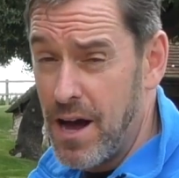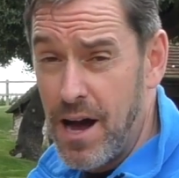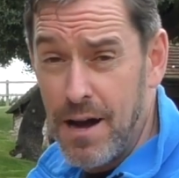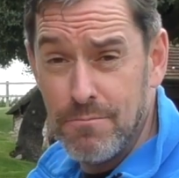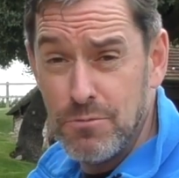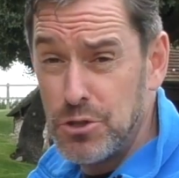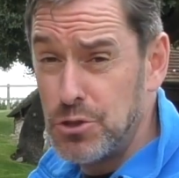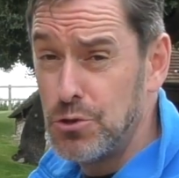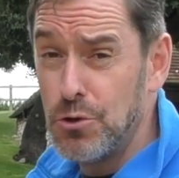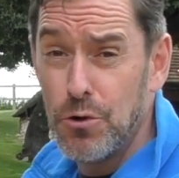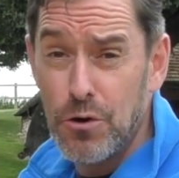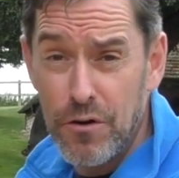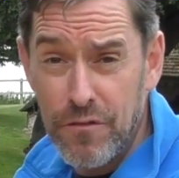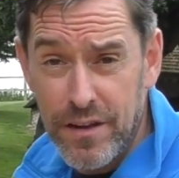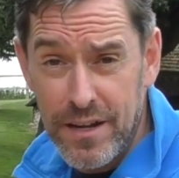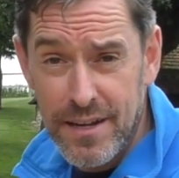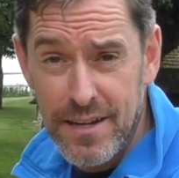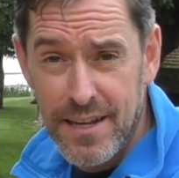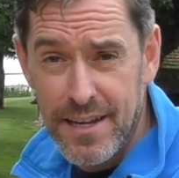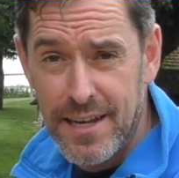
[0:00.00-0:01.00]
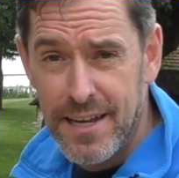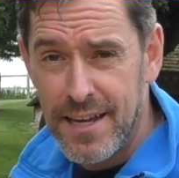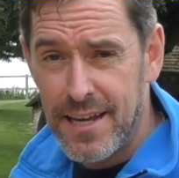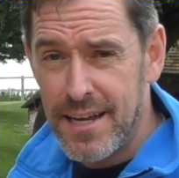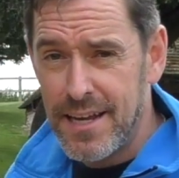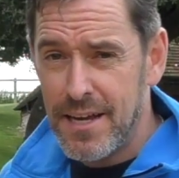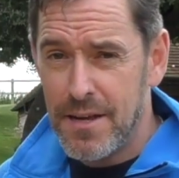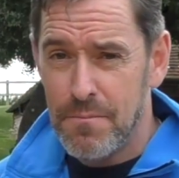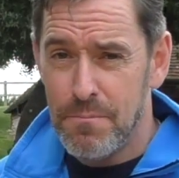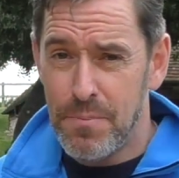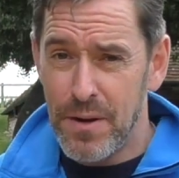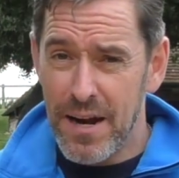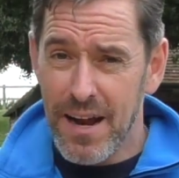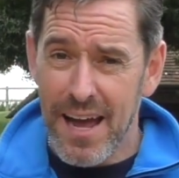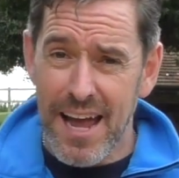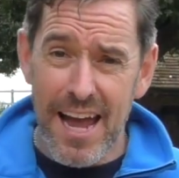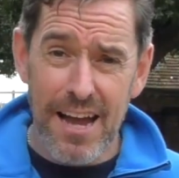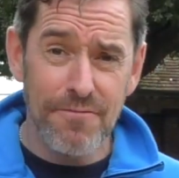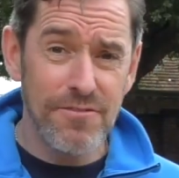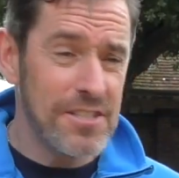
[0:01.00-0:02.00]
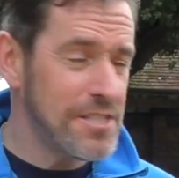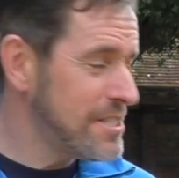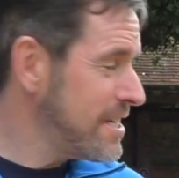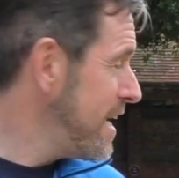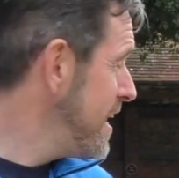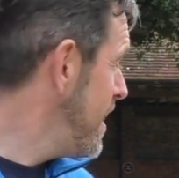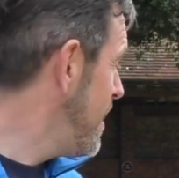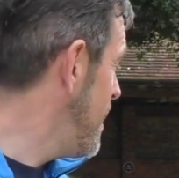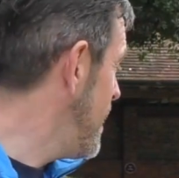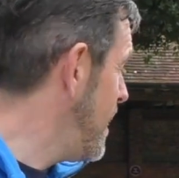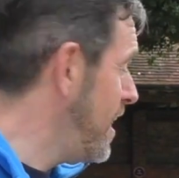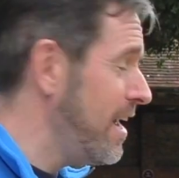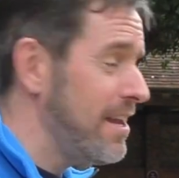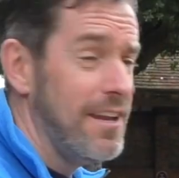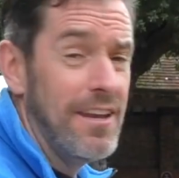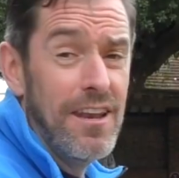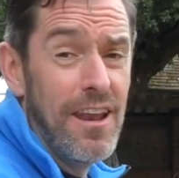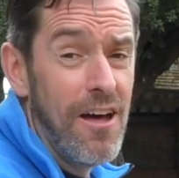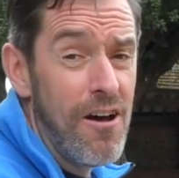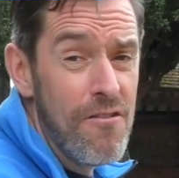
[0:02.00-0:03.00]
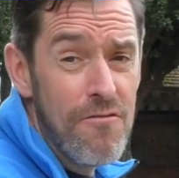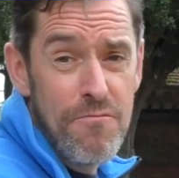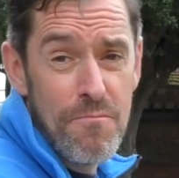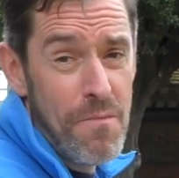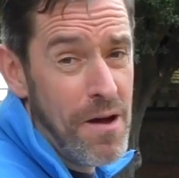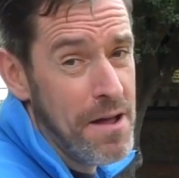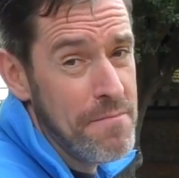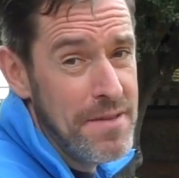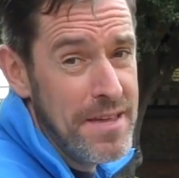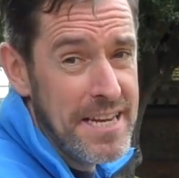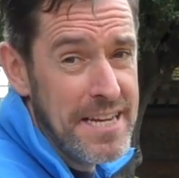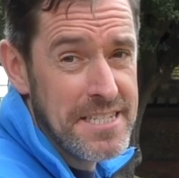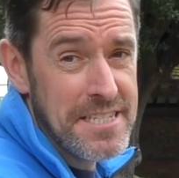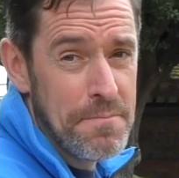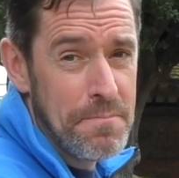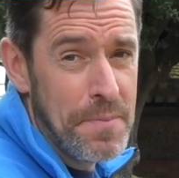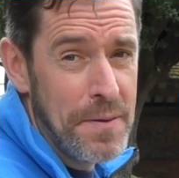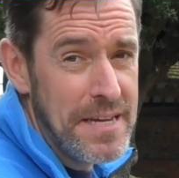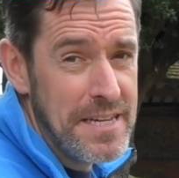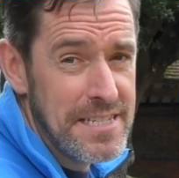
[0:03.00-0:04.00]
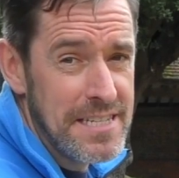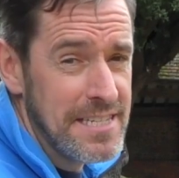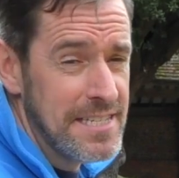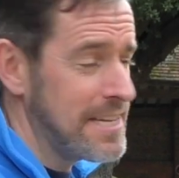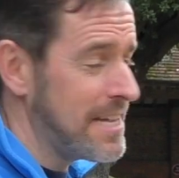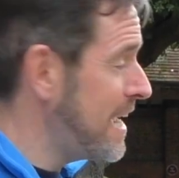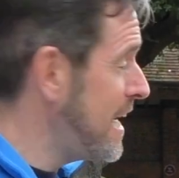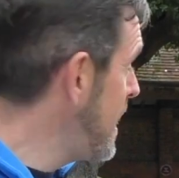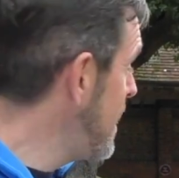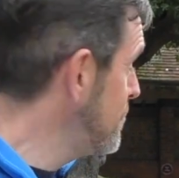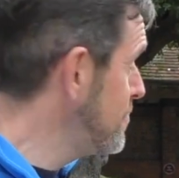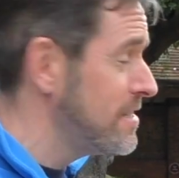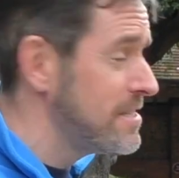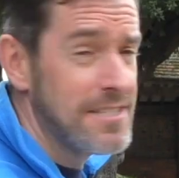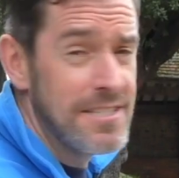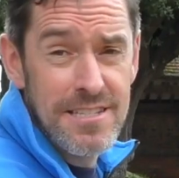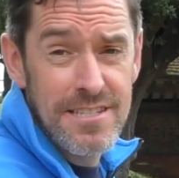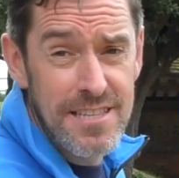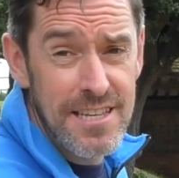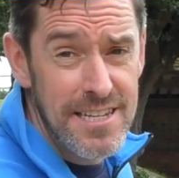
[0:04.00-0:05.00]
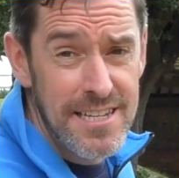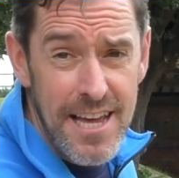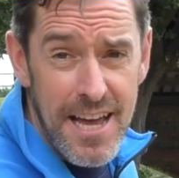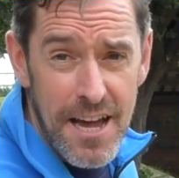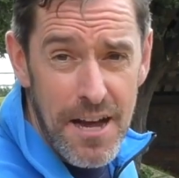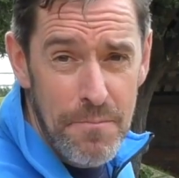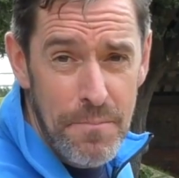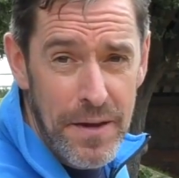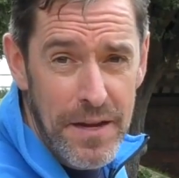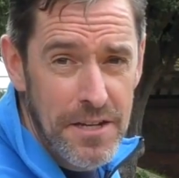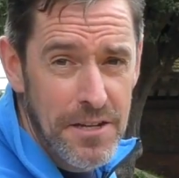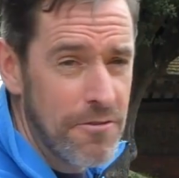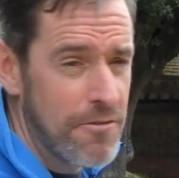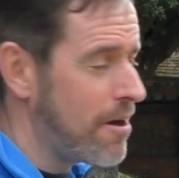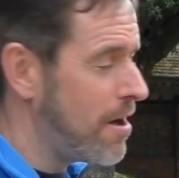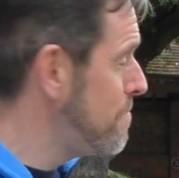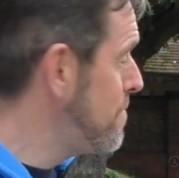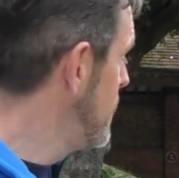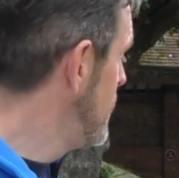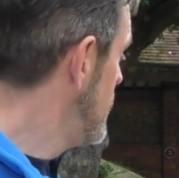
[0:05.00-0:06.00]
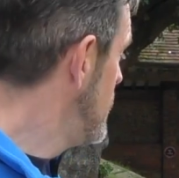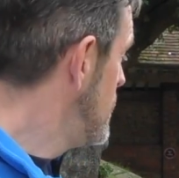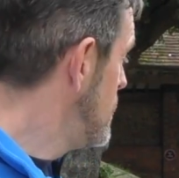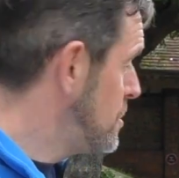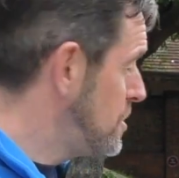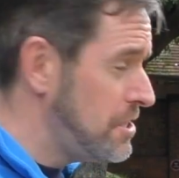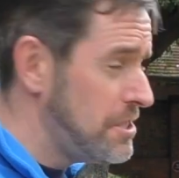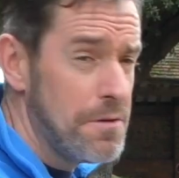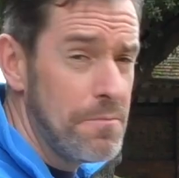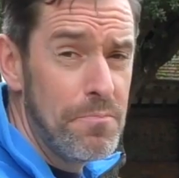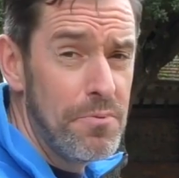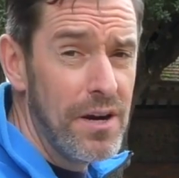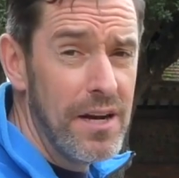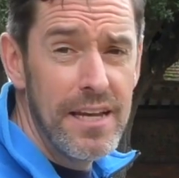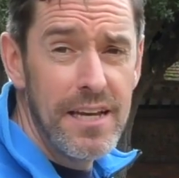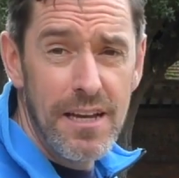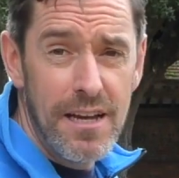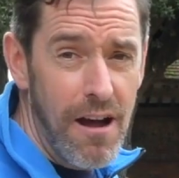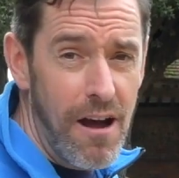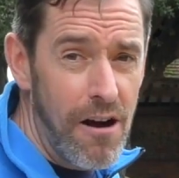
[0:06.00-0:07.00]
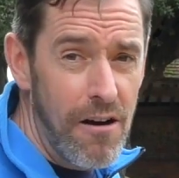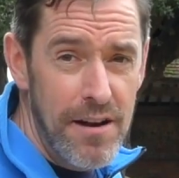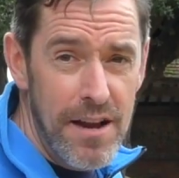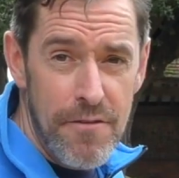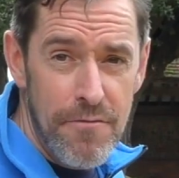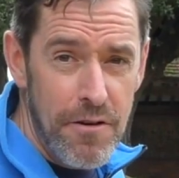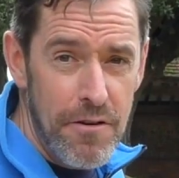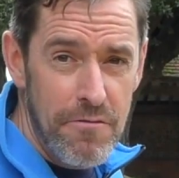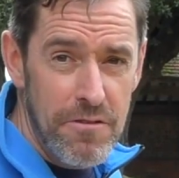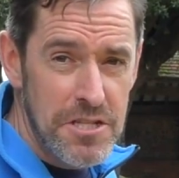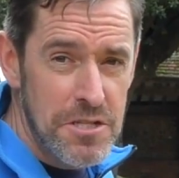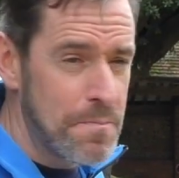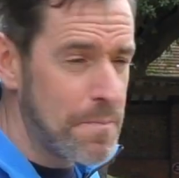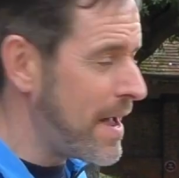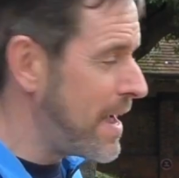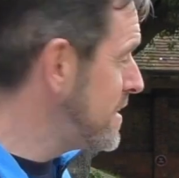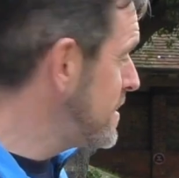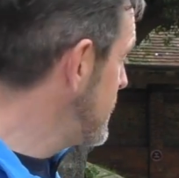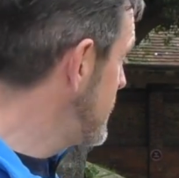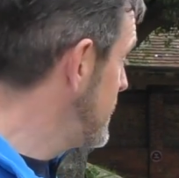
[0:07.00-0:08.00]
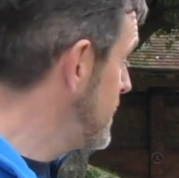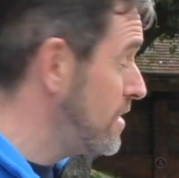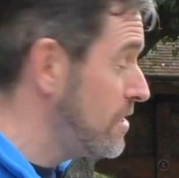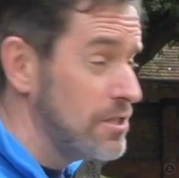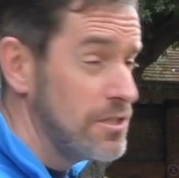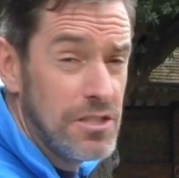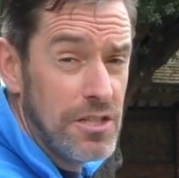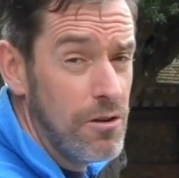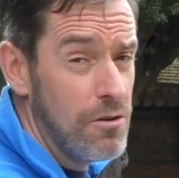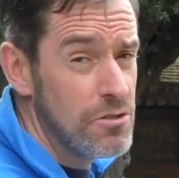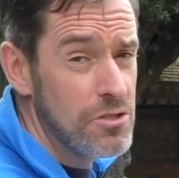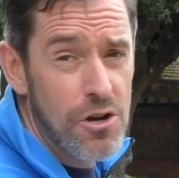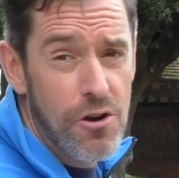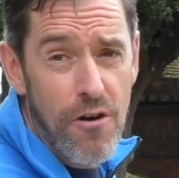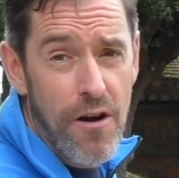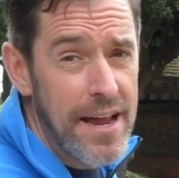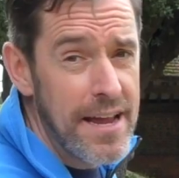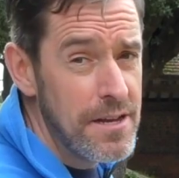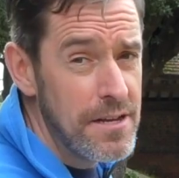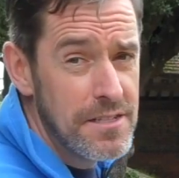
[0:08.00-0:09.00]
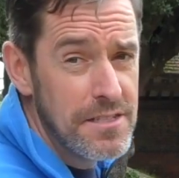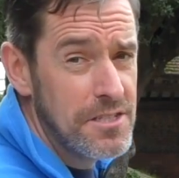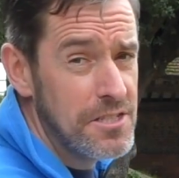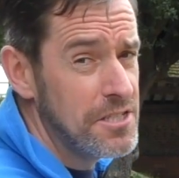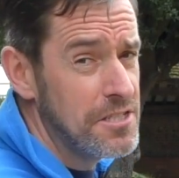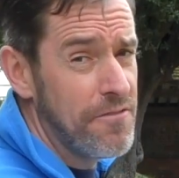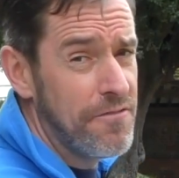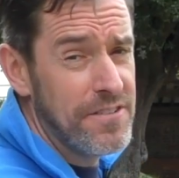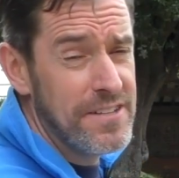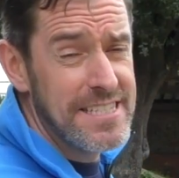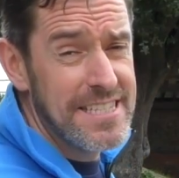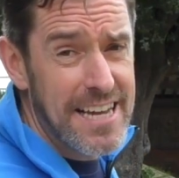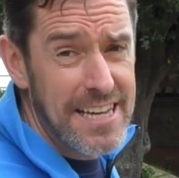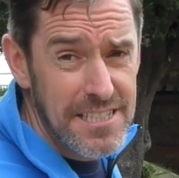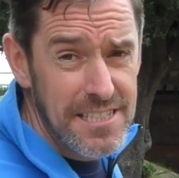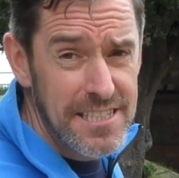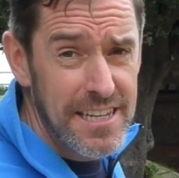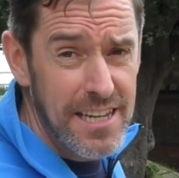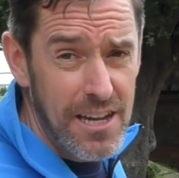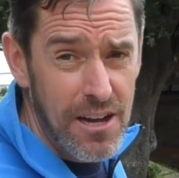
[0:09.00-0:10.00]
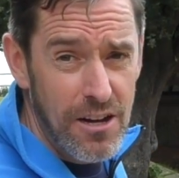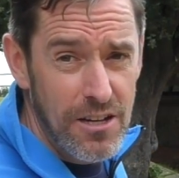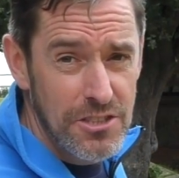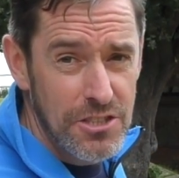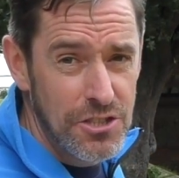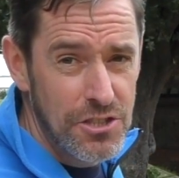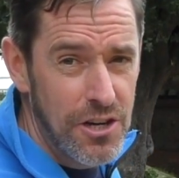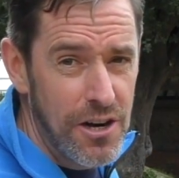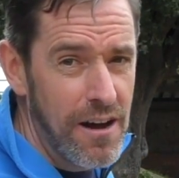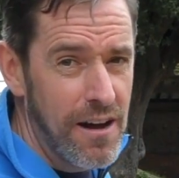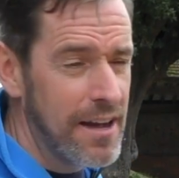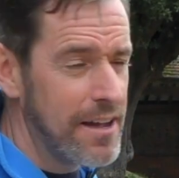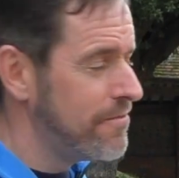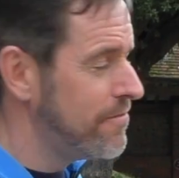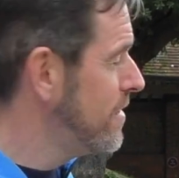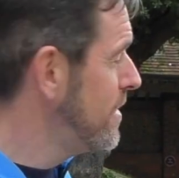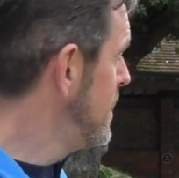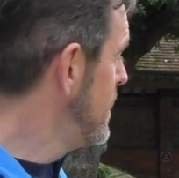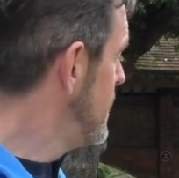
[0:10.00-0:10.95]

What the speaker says: I'm sure of it. But I have to say, I love my Mini to pieces. I have done since the day I picked her up. She's a brilliant car in every respect. I think she looks great. She's a fantastic car to drive.